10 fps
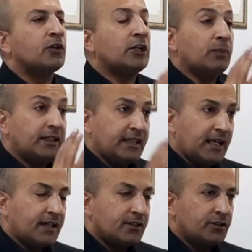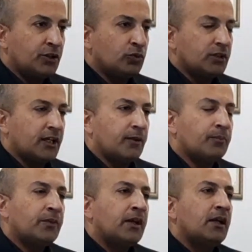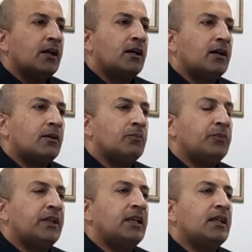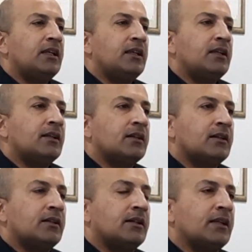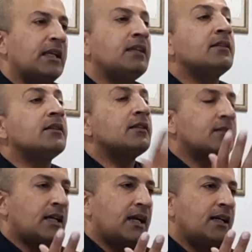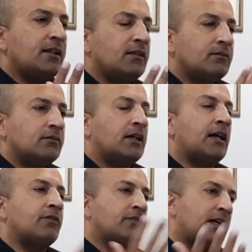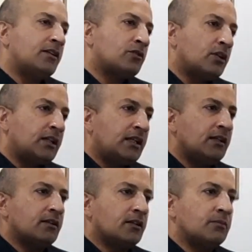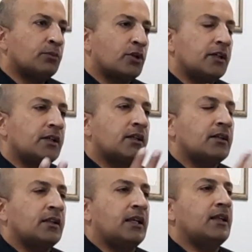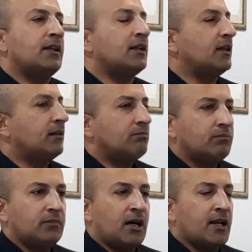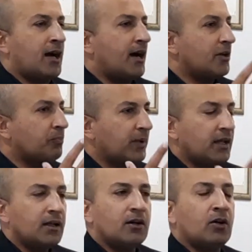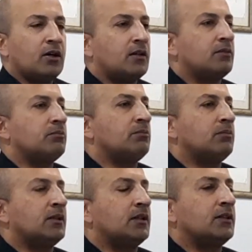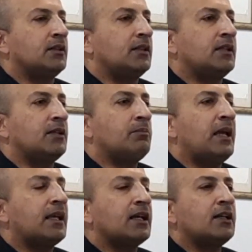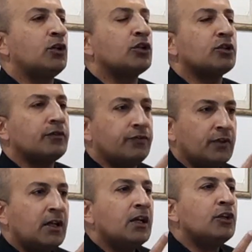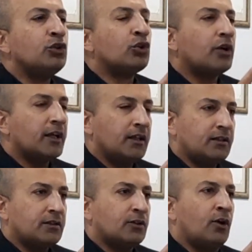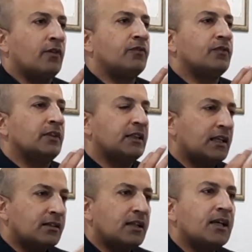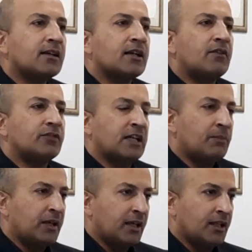So it will take its due time. The eastern side, our friends on the eastern border, they are harping or they're making a lot of noise of this aircraft coming